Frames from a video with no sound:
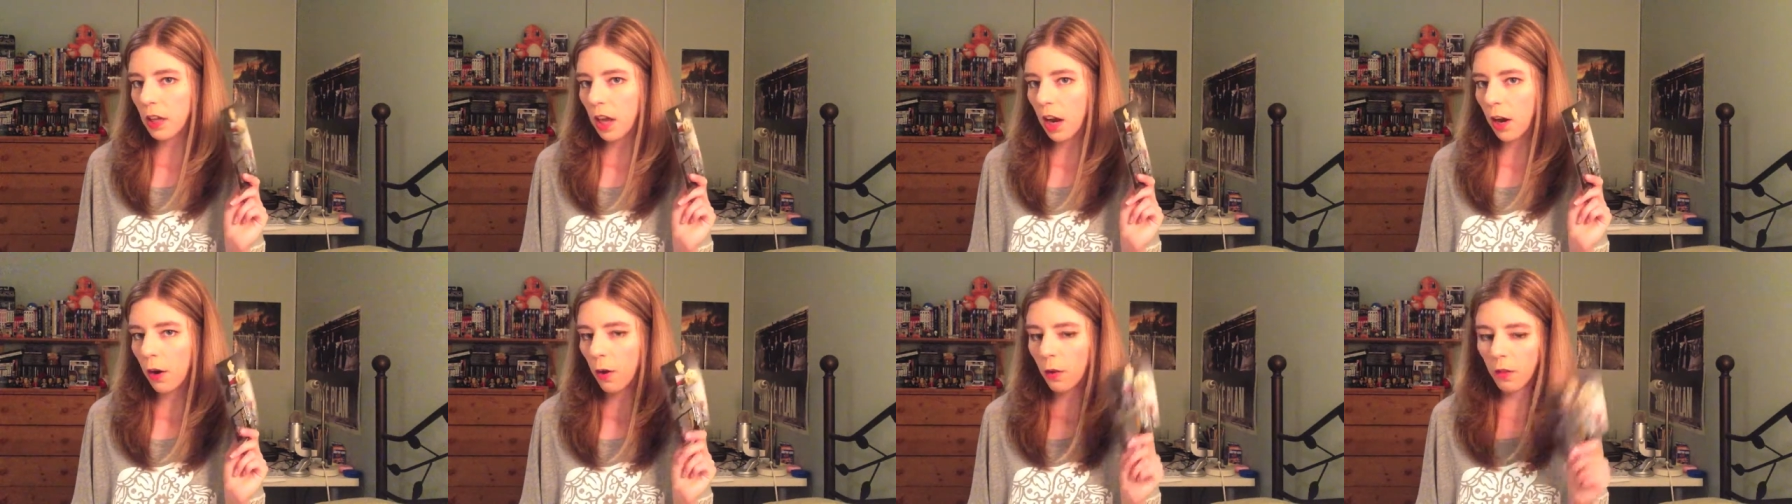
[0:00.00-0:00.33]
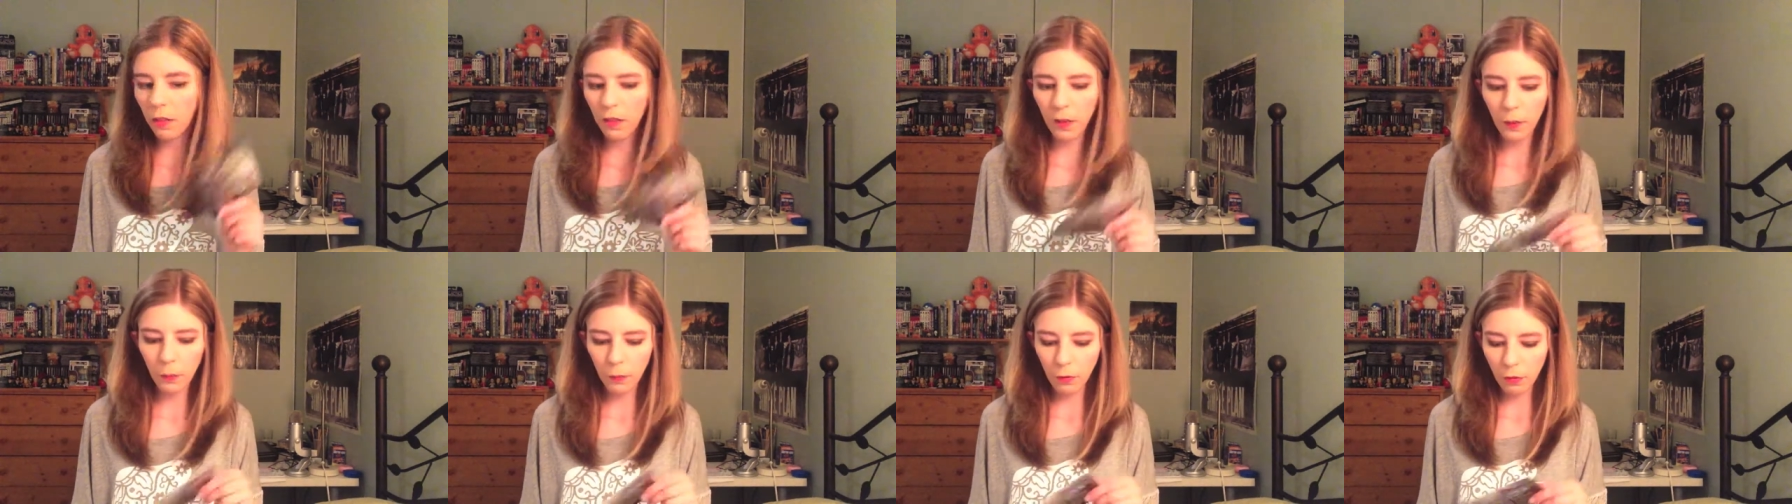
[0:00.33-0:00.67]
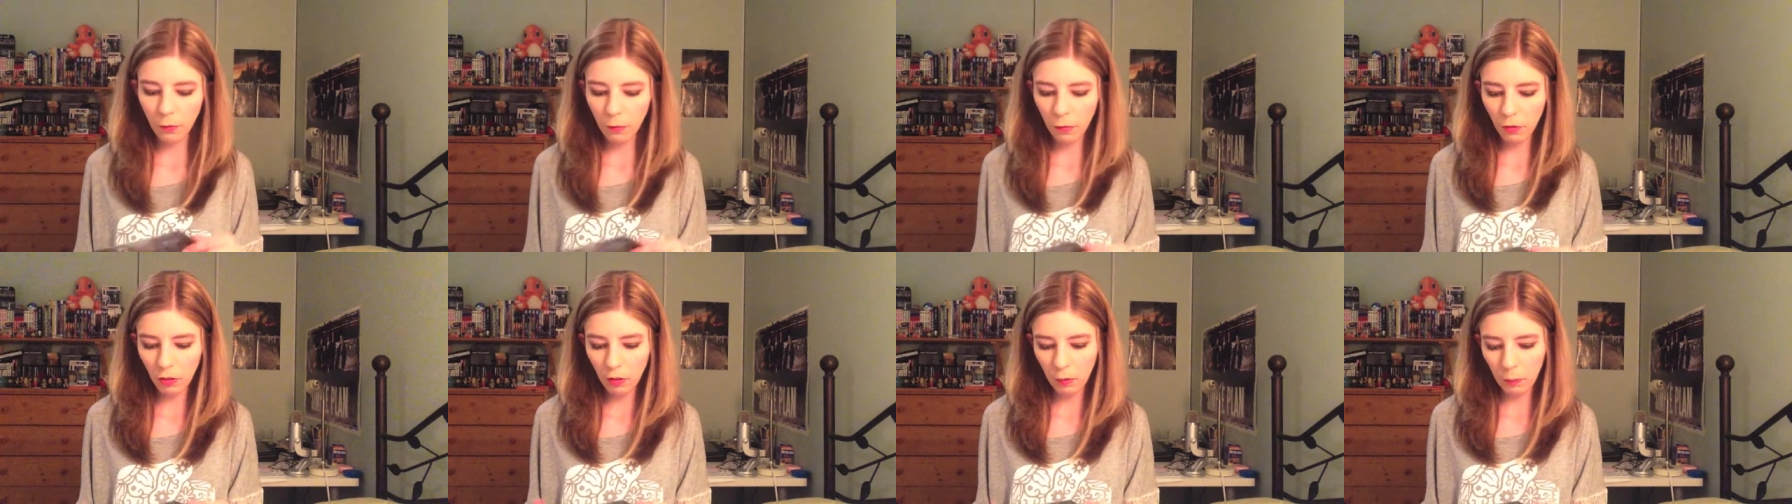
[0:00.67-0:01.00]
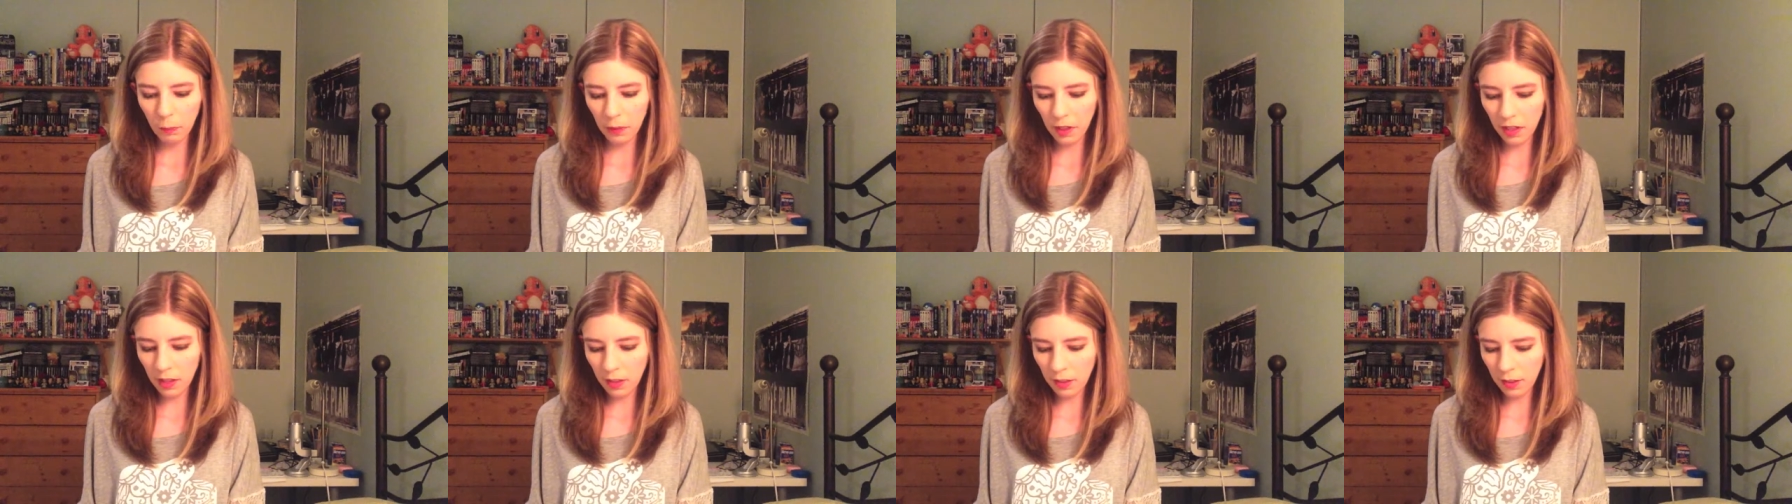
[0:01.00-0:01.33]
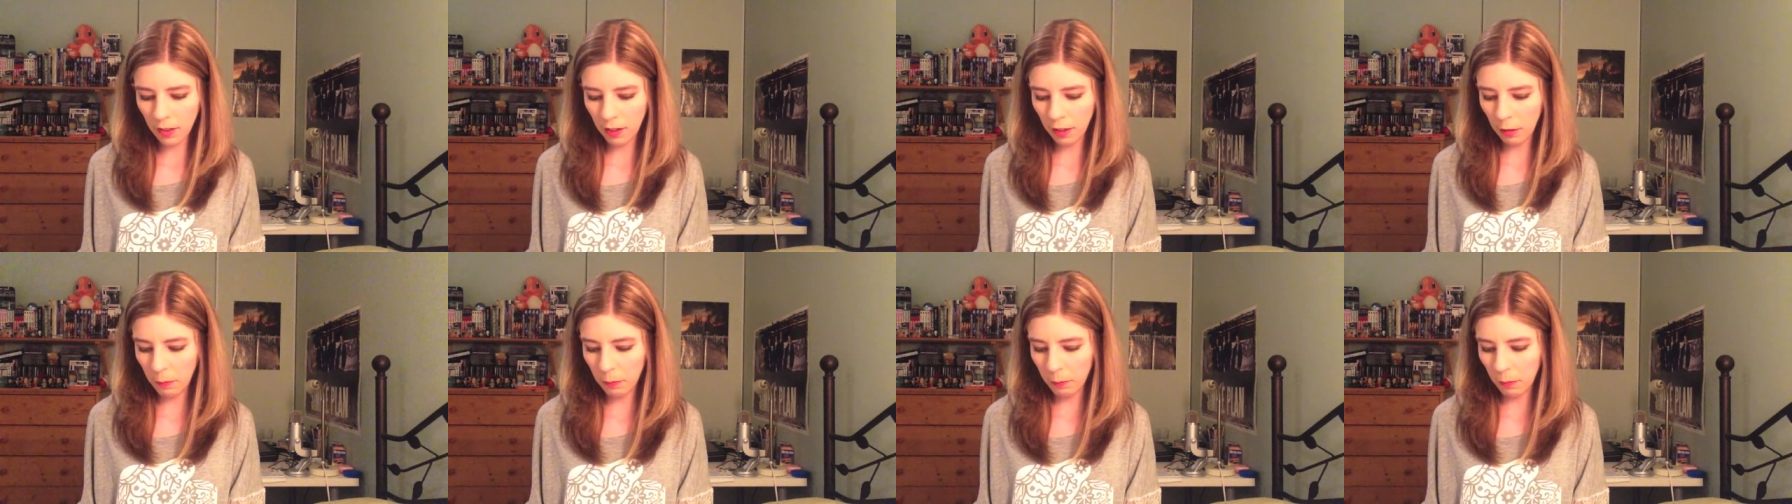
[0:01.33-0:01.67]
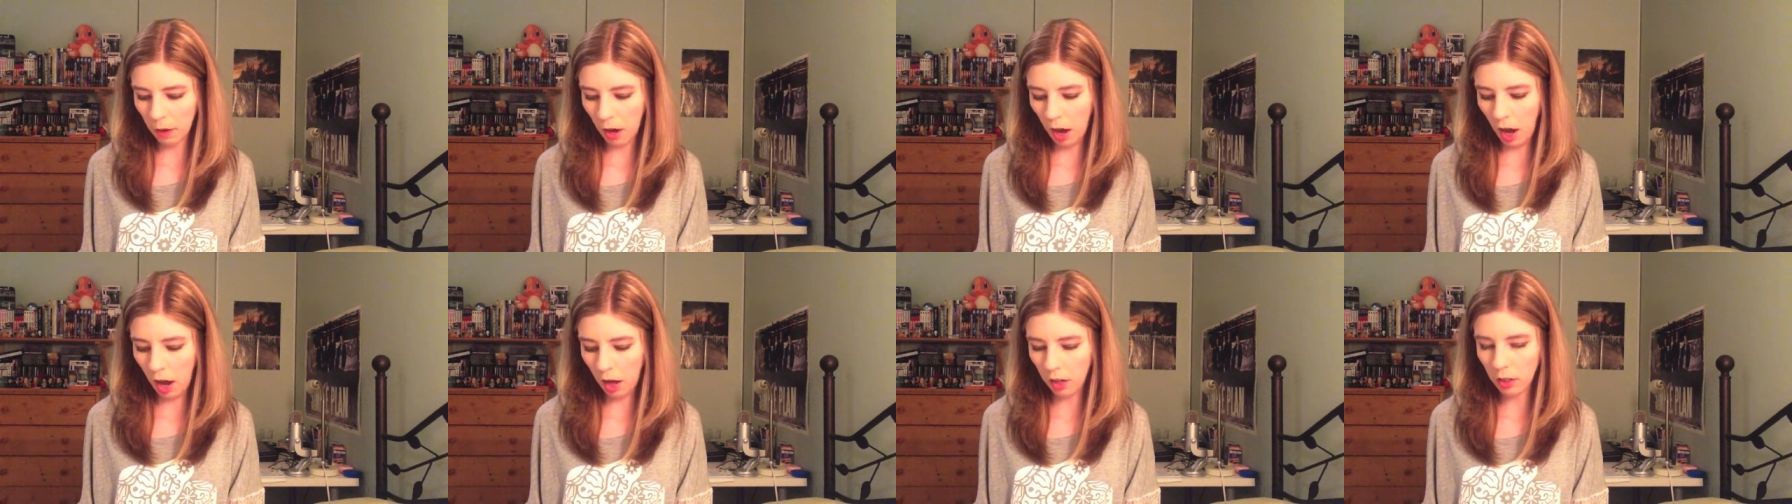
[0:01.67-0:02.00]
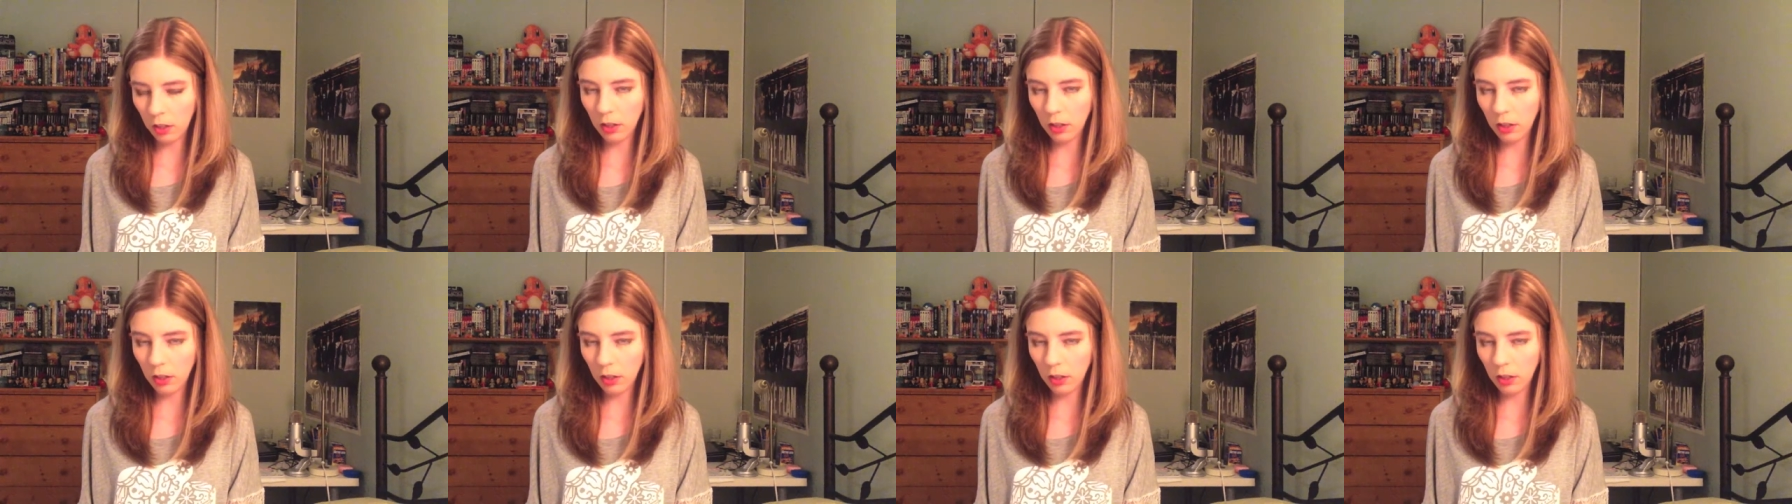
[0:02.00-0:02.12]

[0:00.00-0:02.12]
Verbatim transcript: I don't think we're supposed to be in this box.